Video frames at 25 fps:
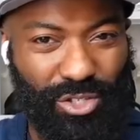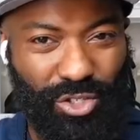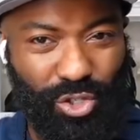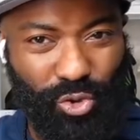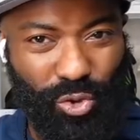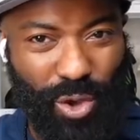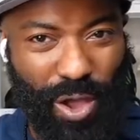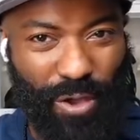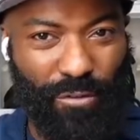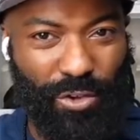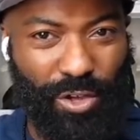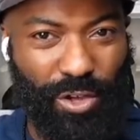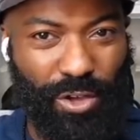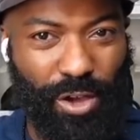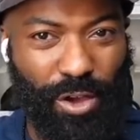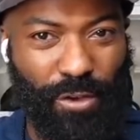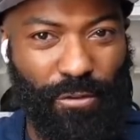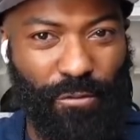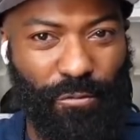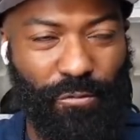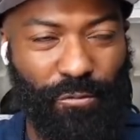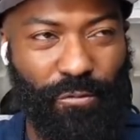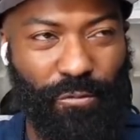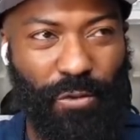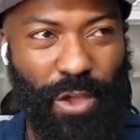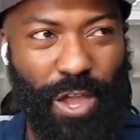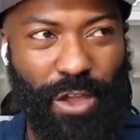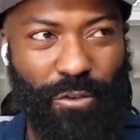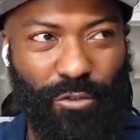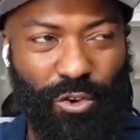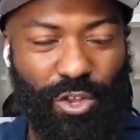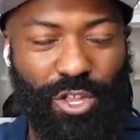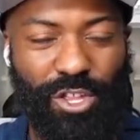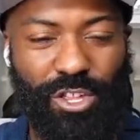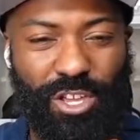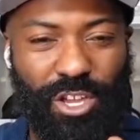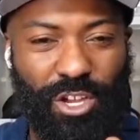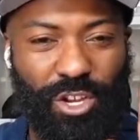Do you have a favorite
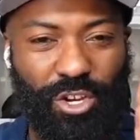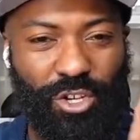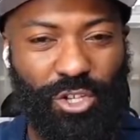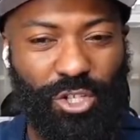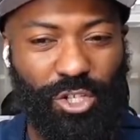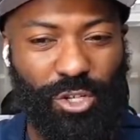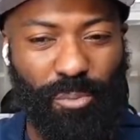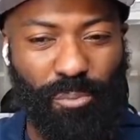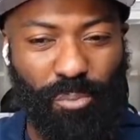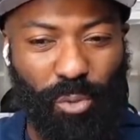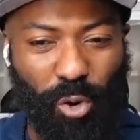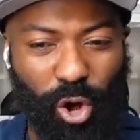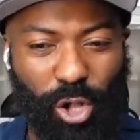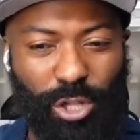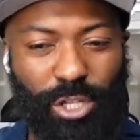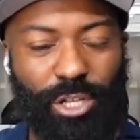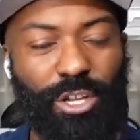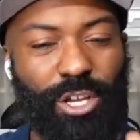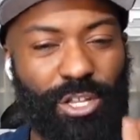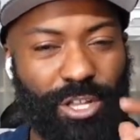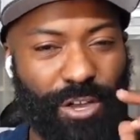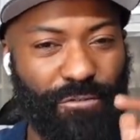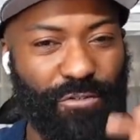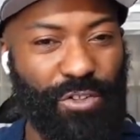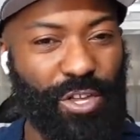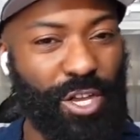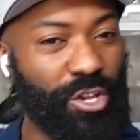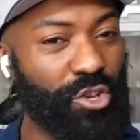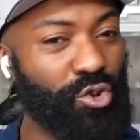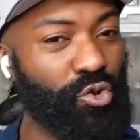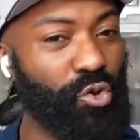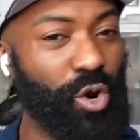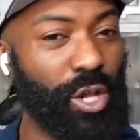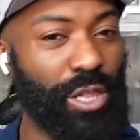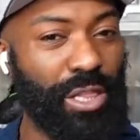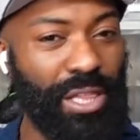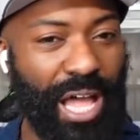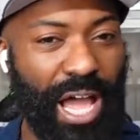sneaker to ball in? Because I've seen you
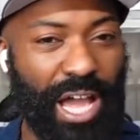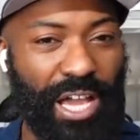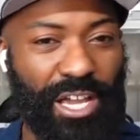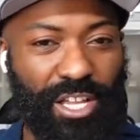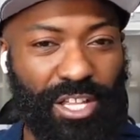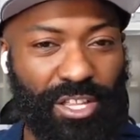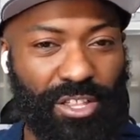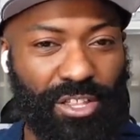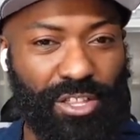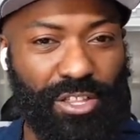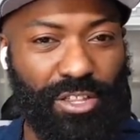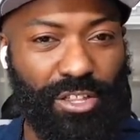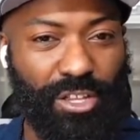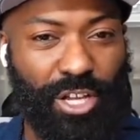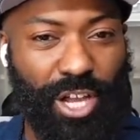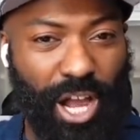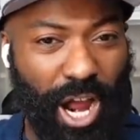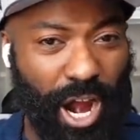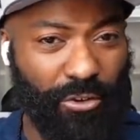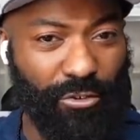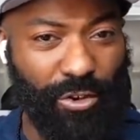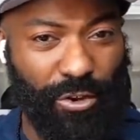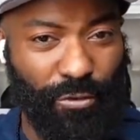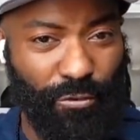a lot in the Kyrie